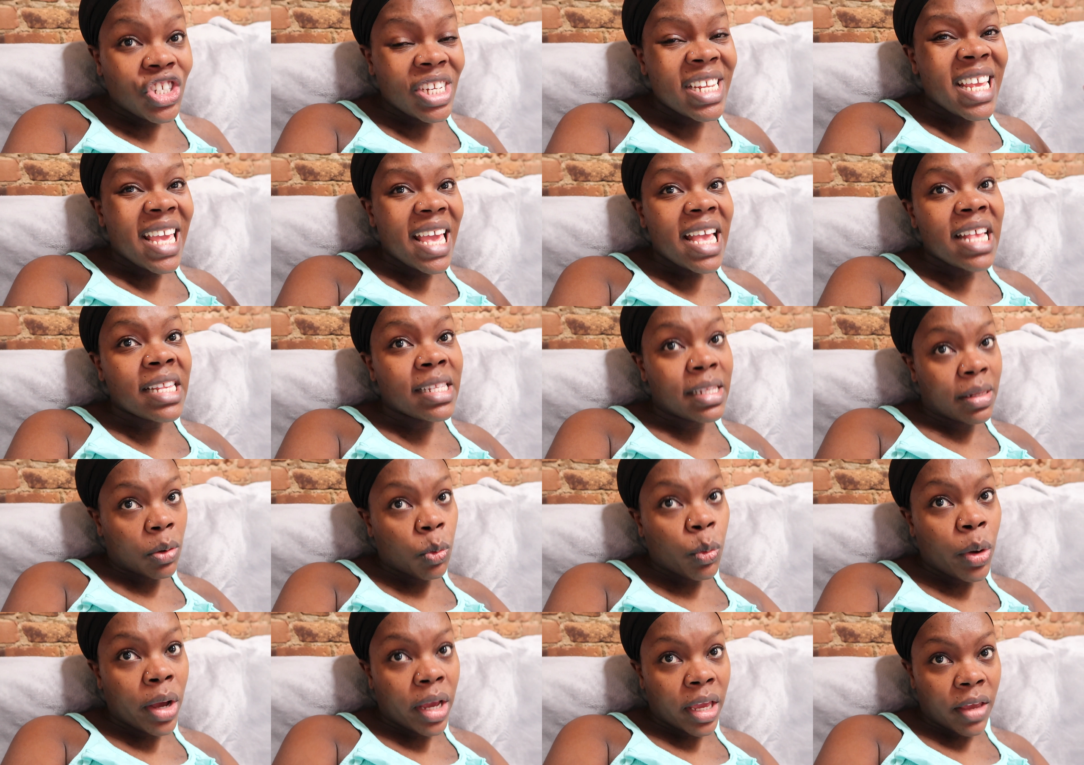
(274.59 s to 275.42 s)
She
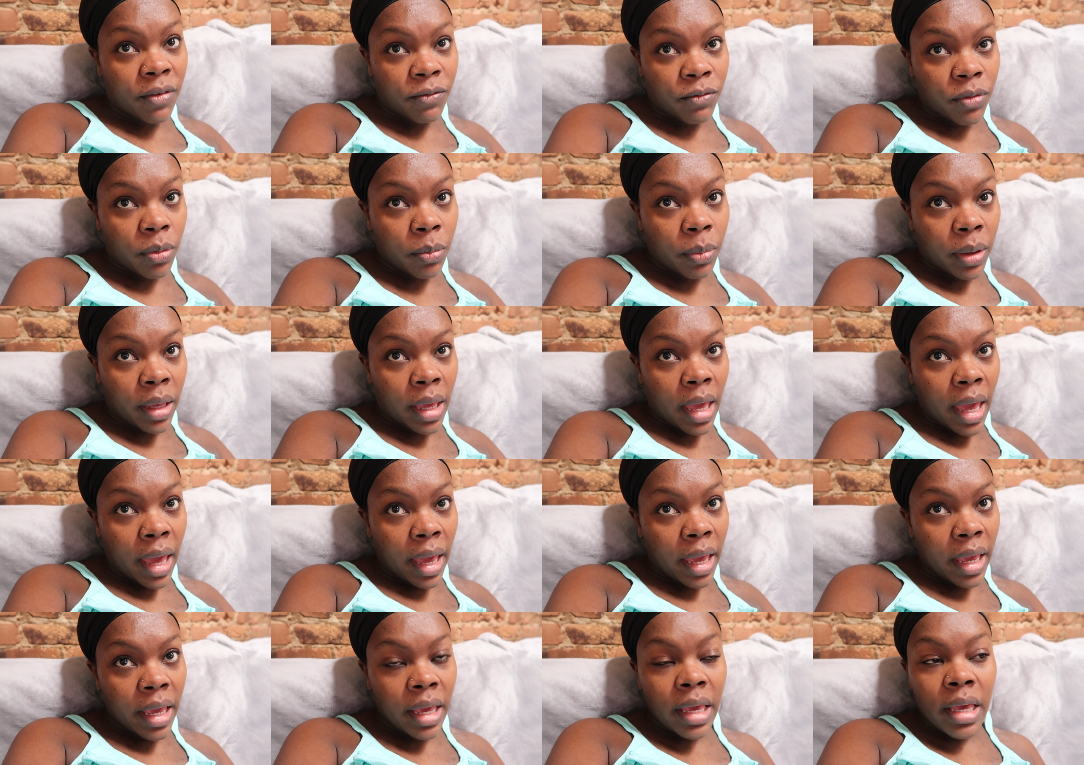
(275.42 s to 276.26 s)
is working for
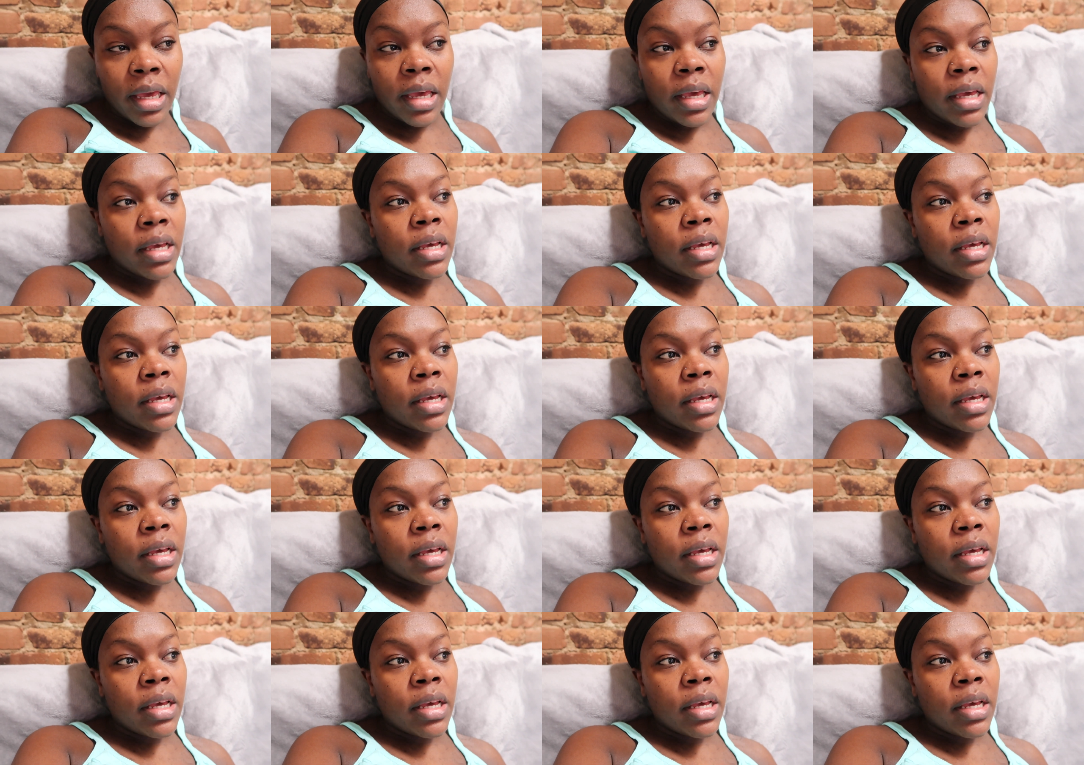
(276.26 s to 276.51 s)
BA.